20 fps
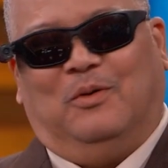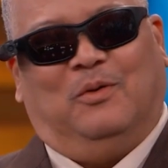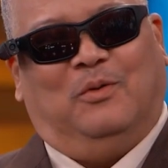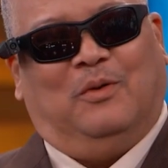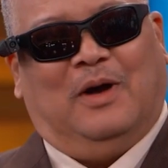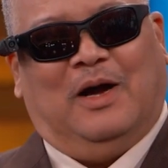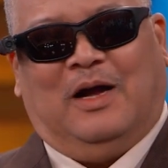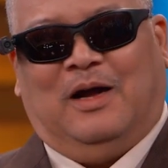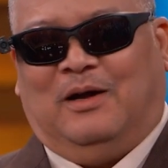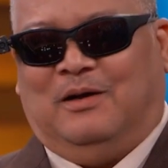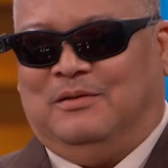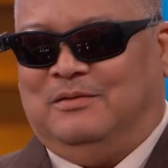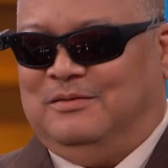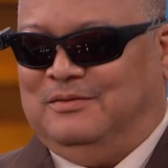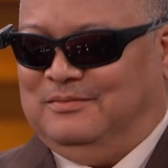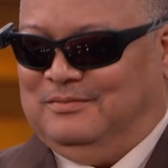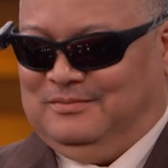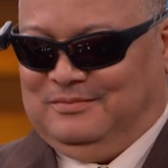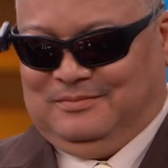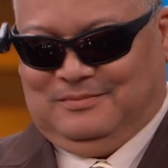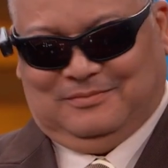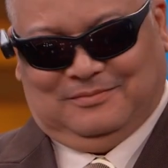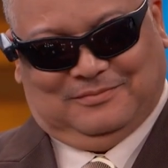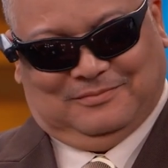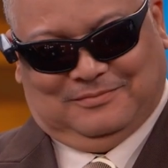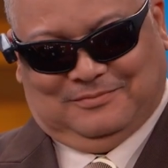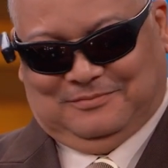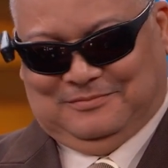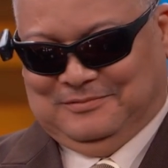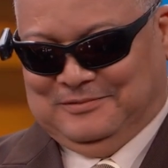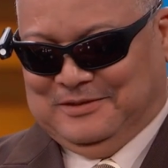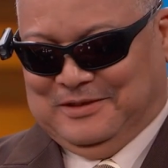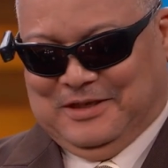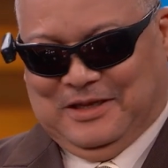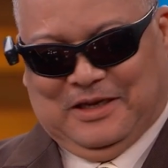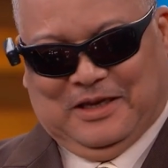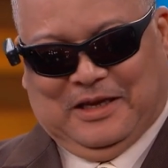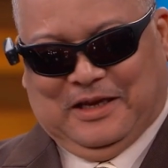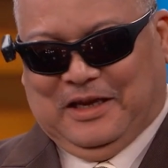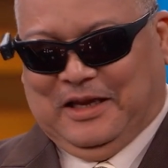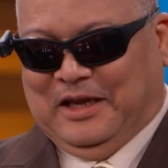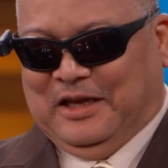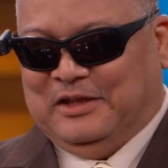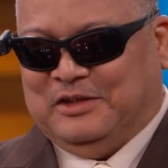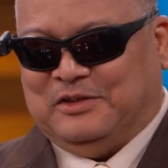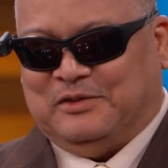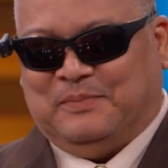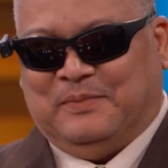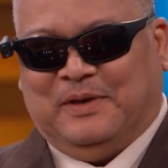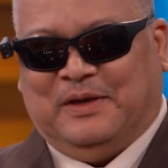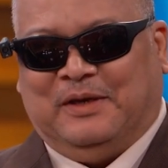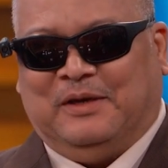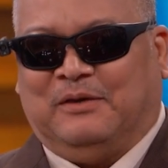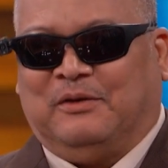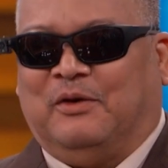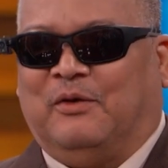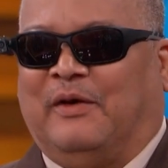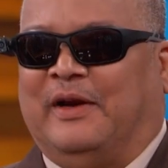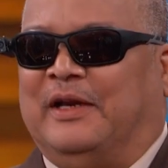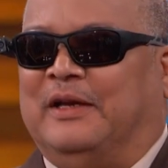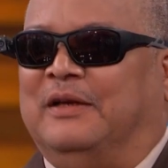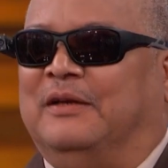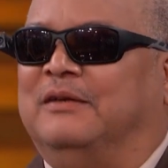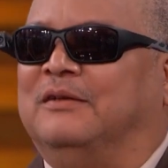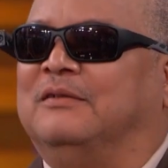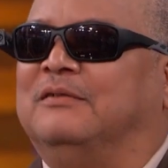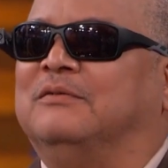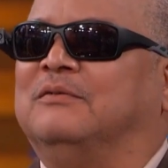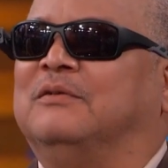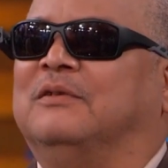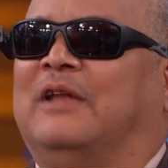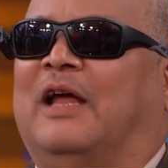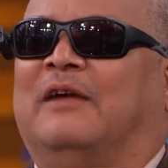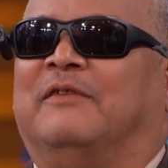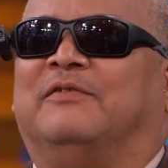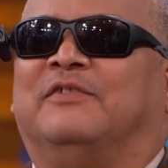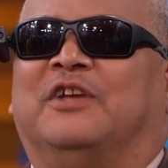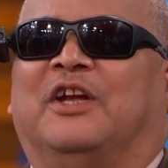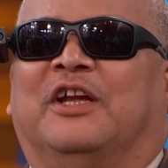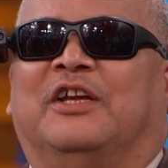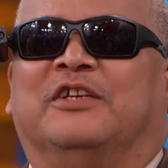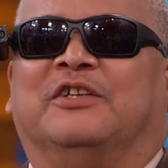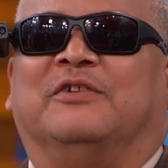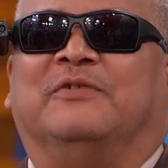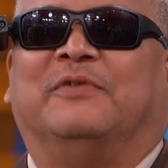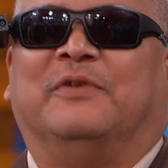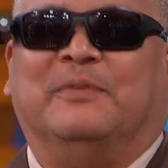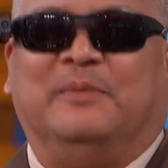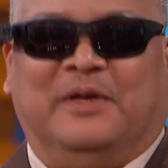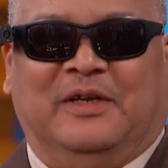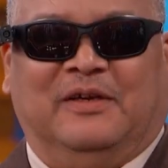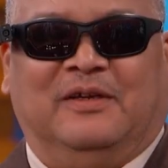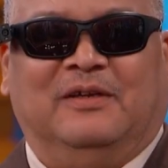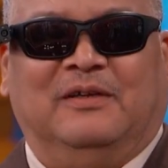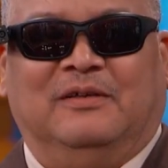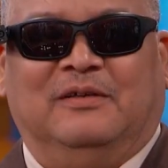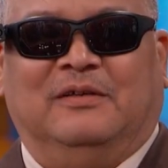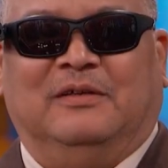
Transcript: Wow. It's been a great life changer for me.